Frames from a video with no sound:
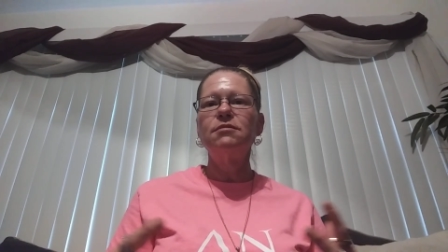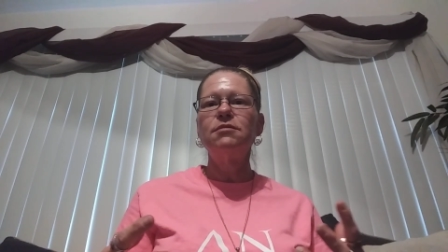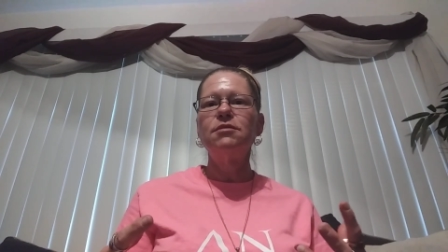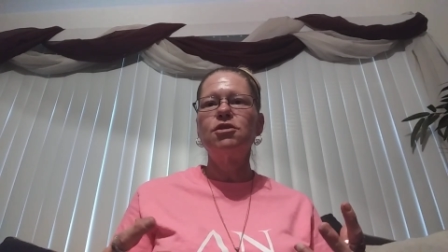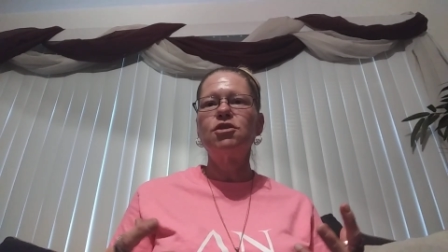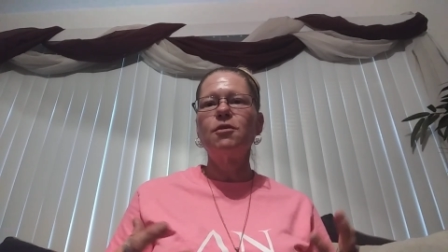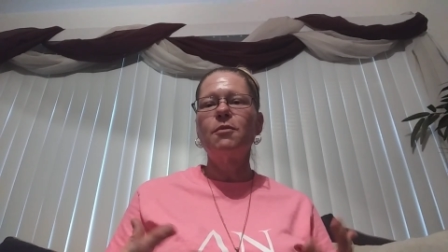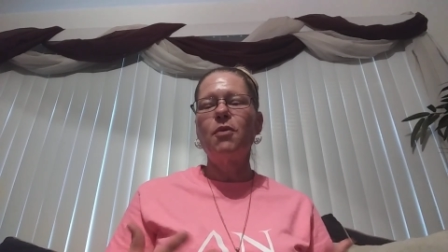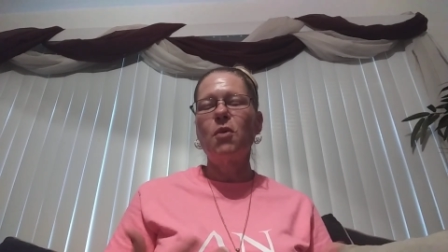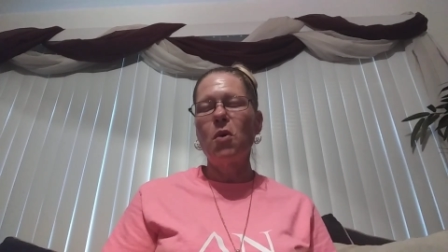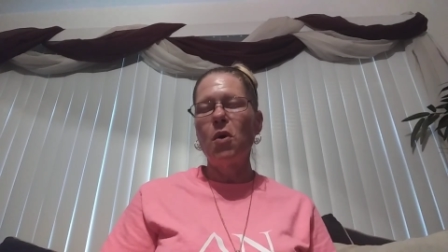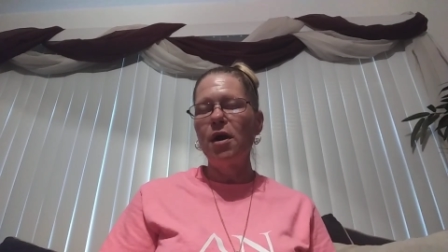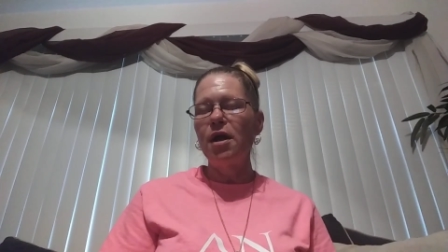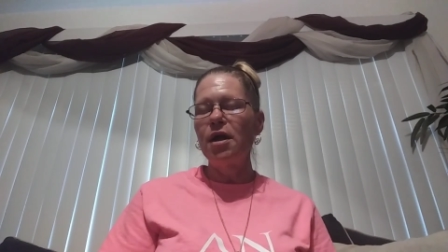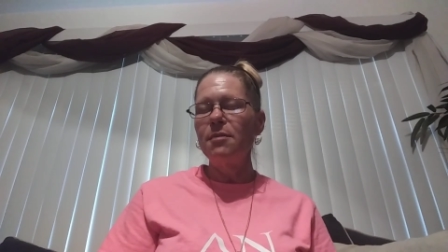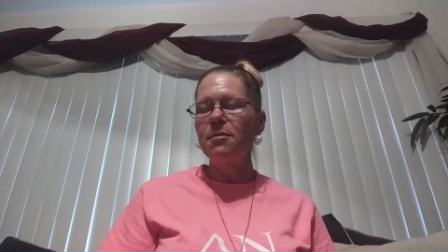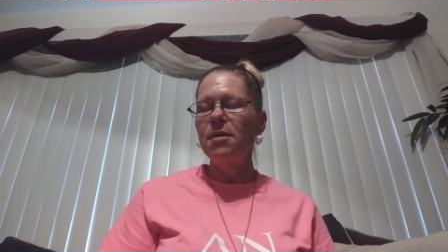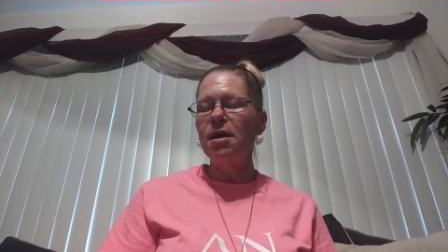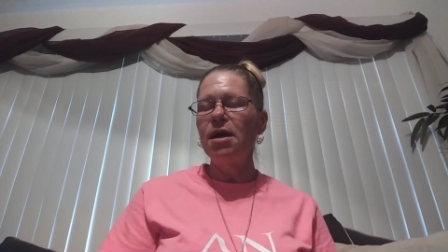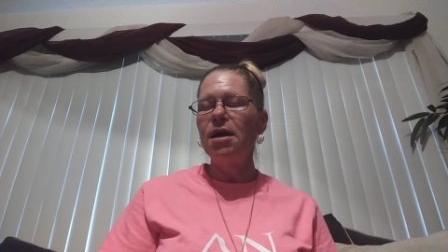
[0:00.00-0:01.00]

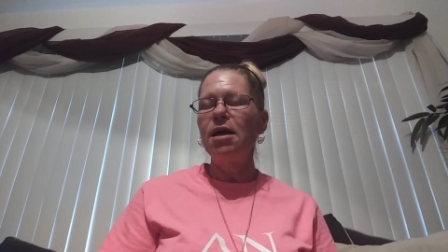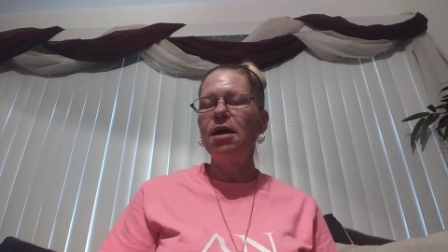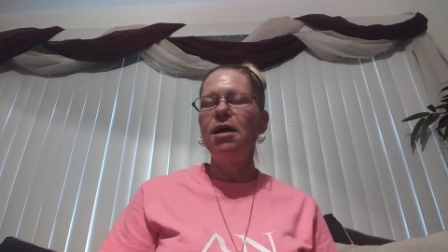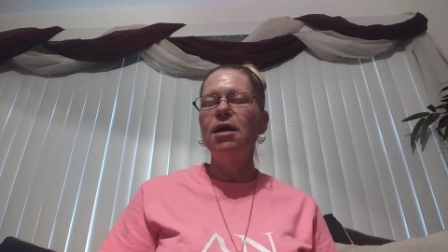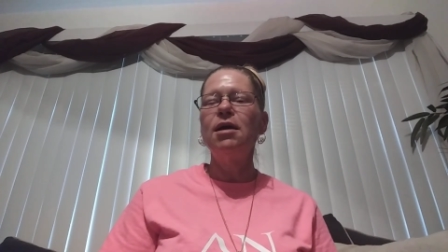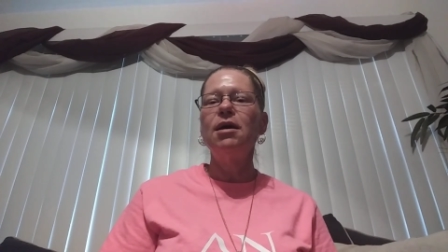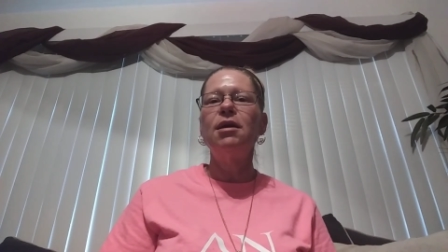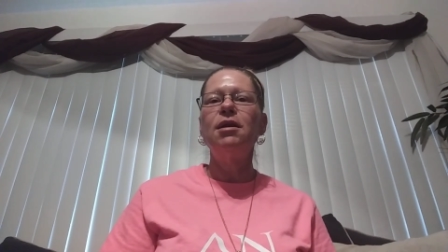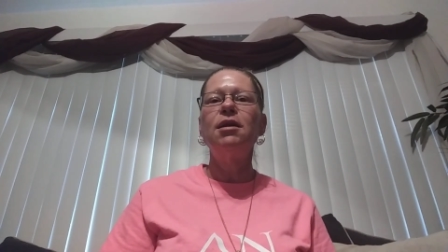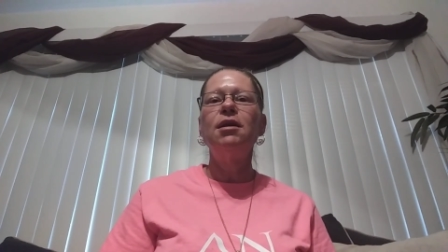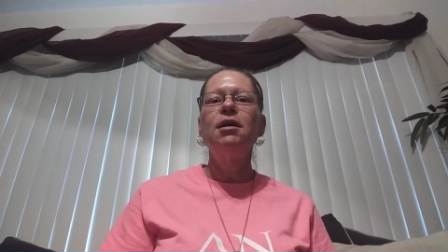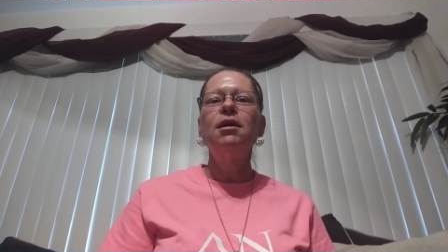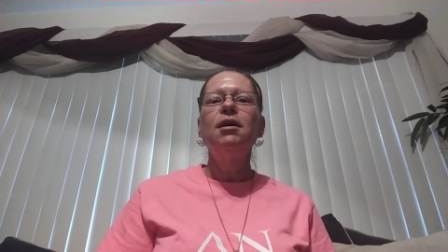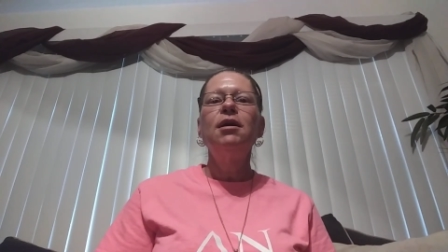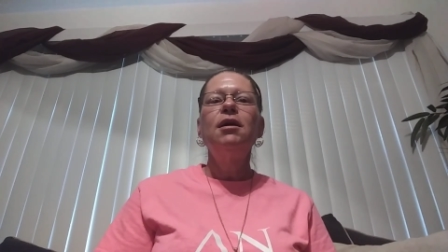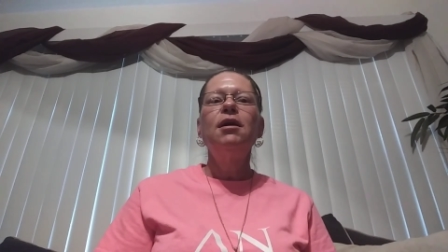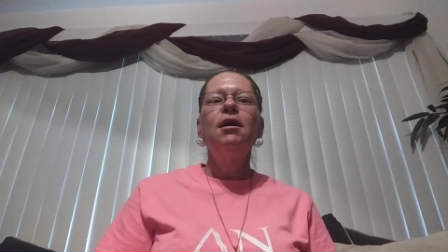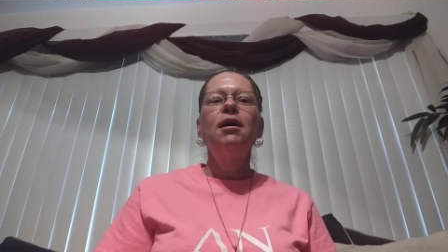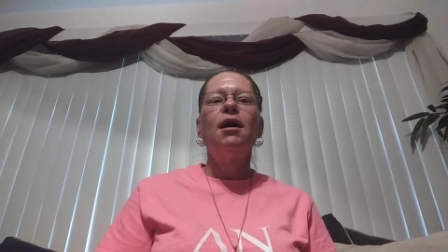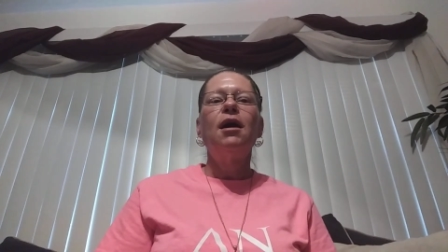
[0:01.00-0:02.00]
supporting me and
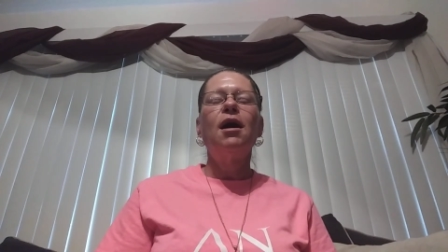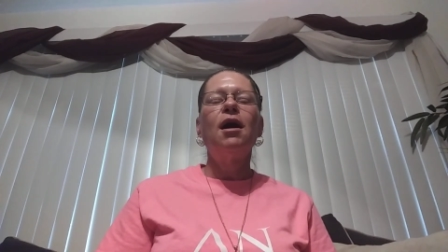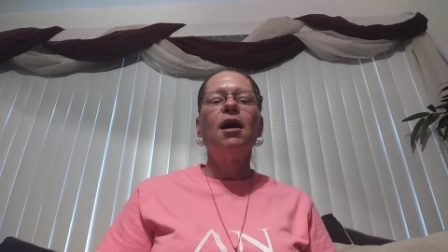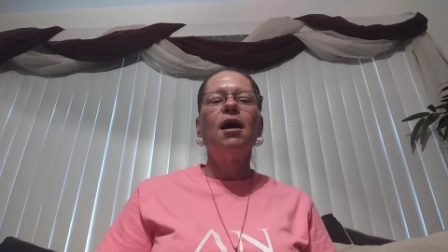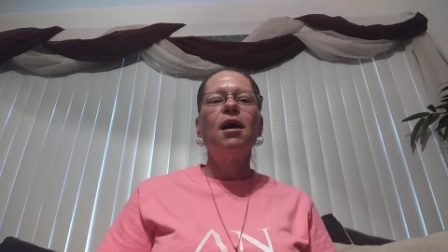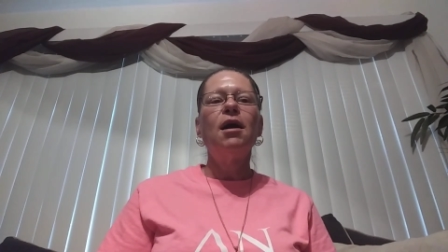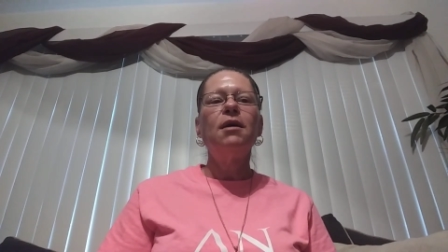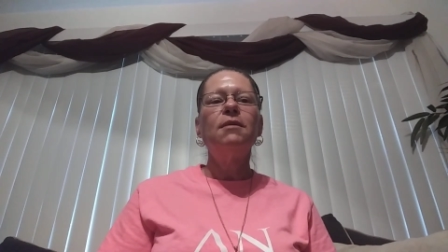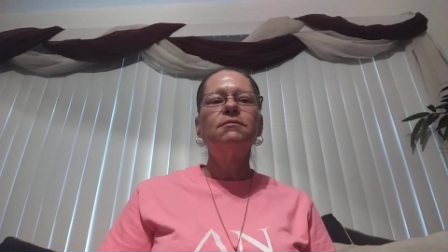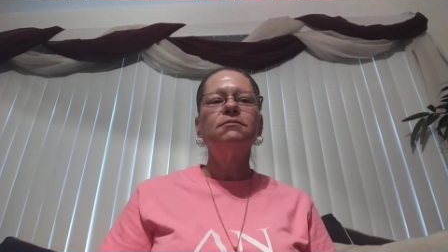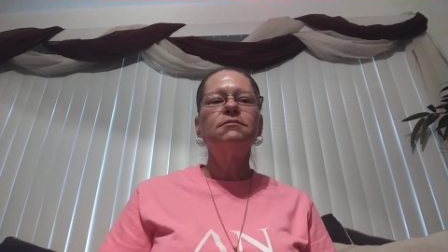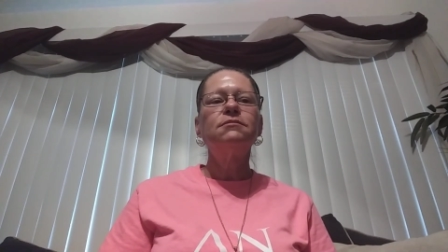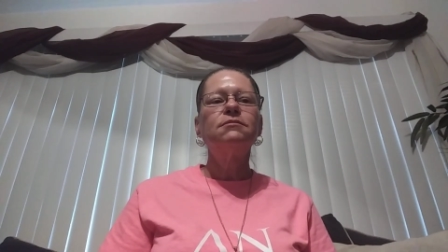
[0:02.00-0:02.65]
um,